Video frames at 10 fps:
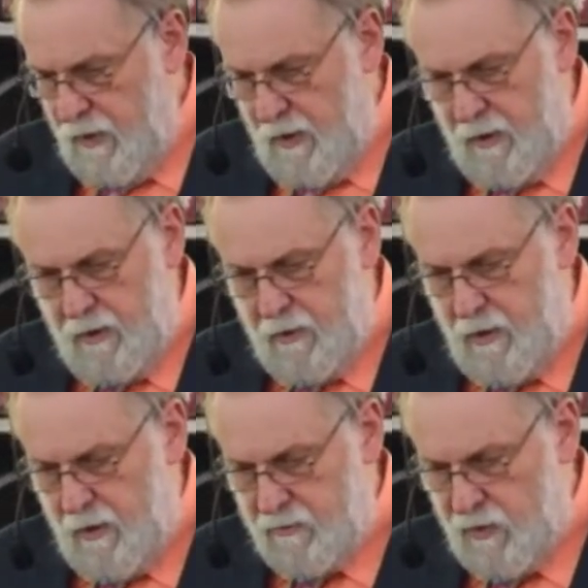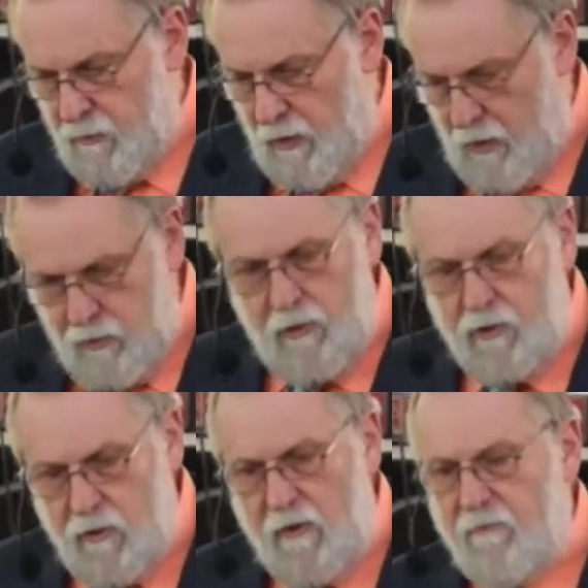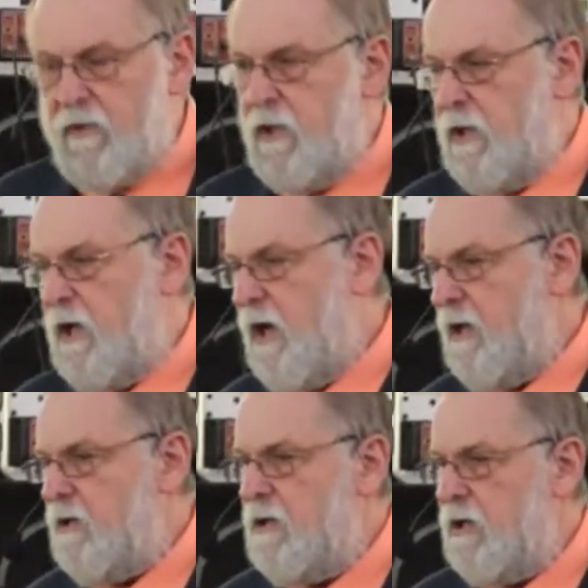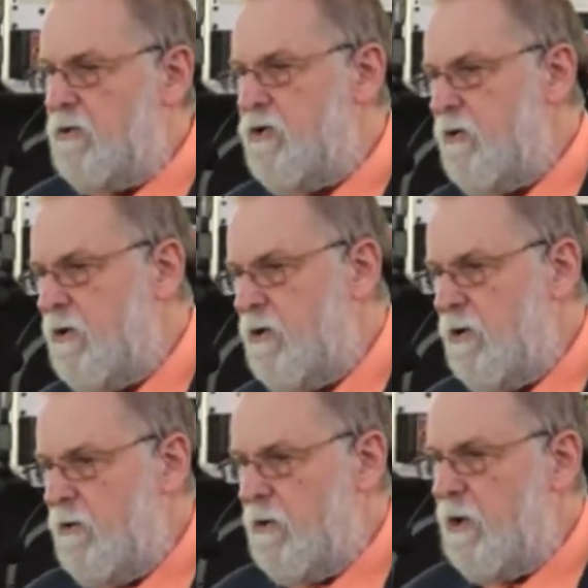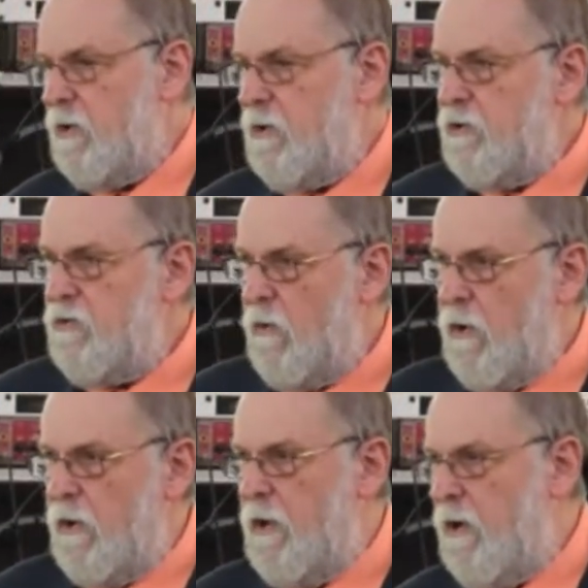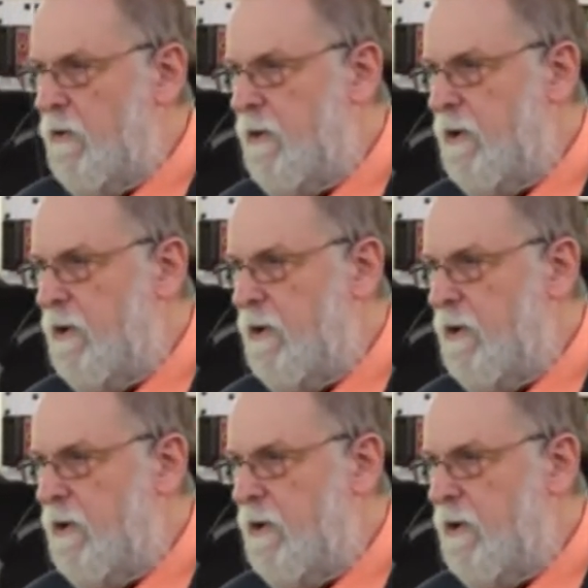and said, are you going to do everything that God tells you to do? And they swore an oath.